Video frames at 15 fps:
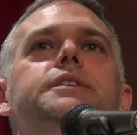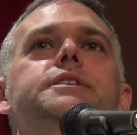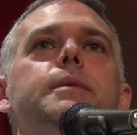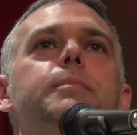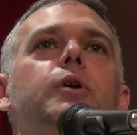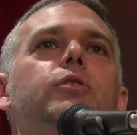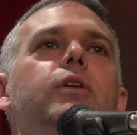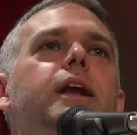
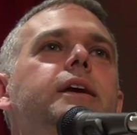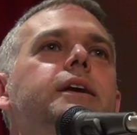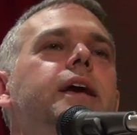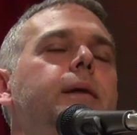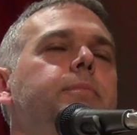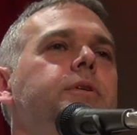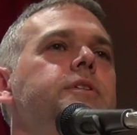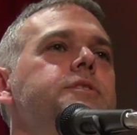democratic
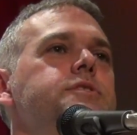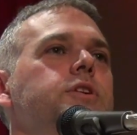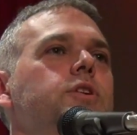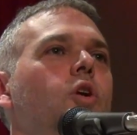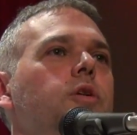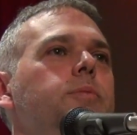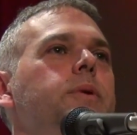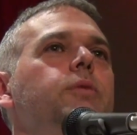capitalist
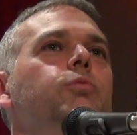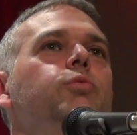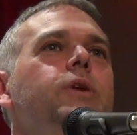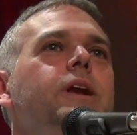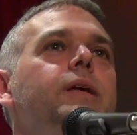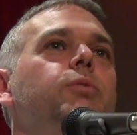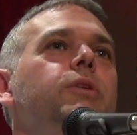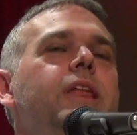economy
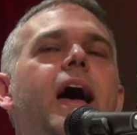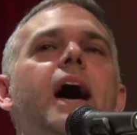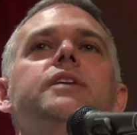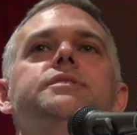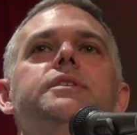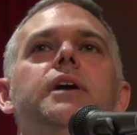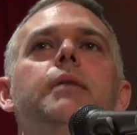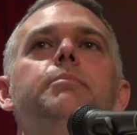really
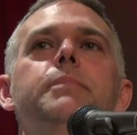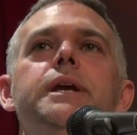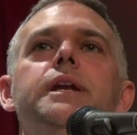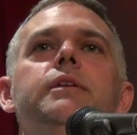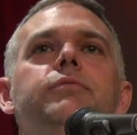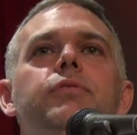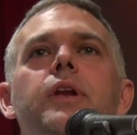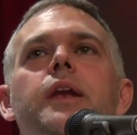without a
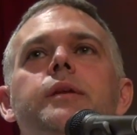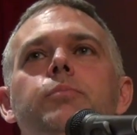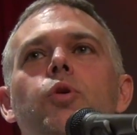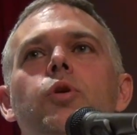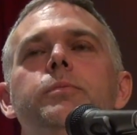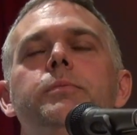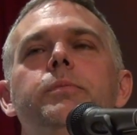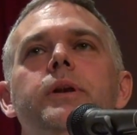meaningful
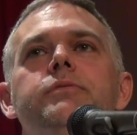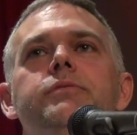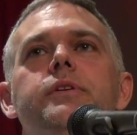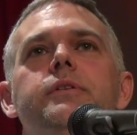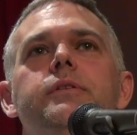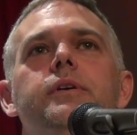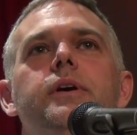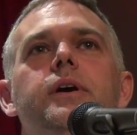unemployment
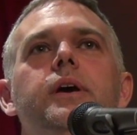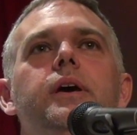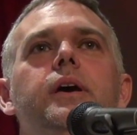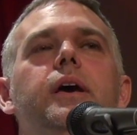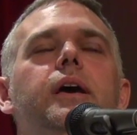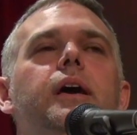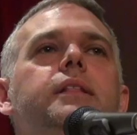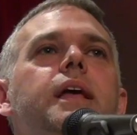benefit.
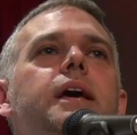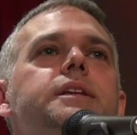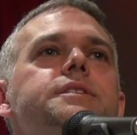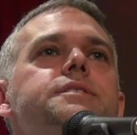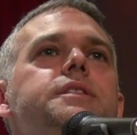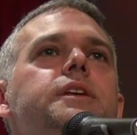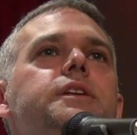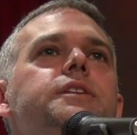And that
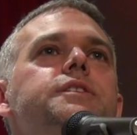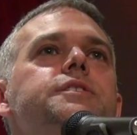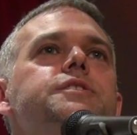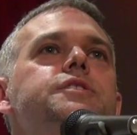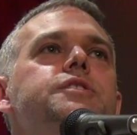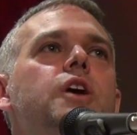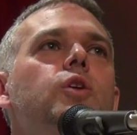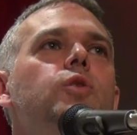is that it is
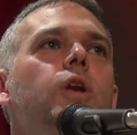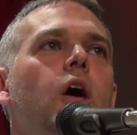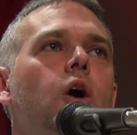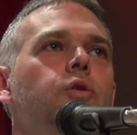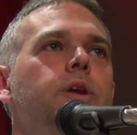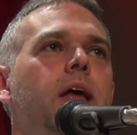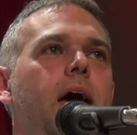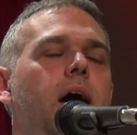so
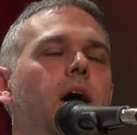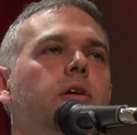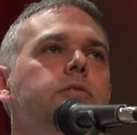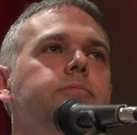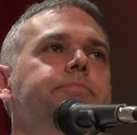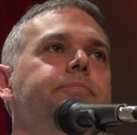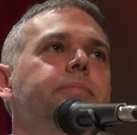low now,